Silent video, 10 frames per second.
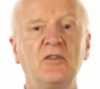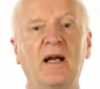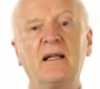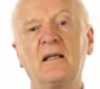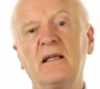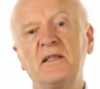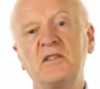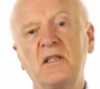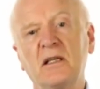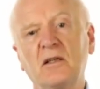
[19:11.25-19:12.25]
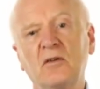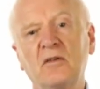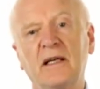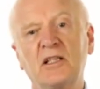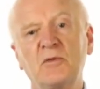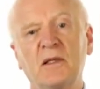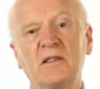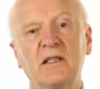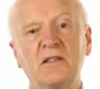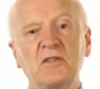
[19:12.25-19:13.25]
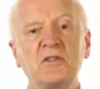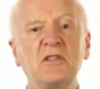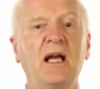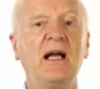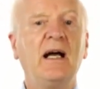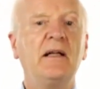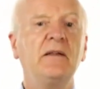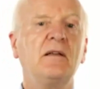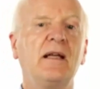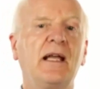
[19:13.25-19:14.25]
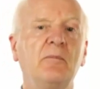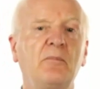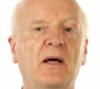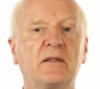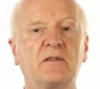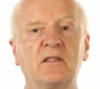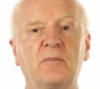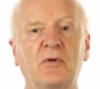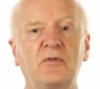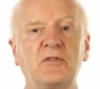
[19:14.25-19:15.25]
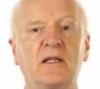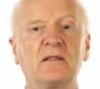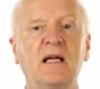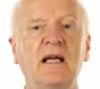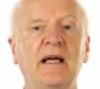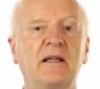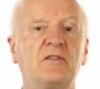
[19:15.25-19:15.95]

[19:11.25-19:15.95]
to analyze stakeholder expectations and their impact on the project,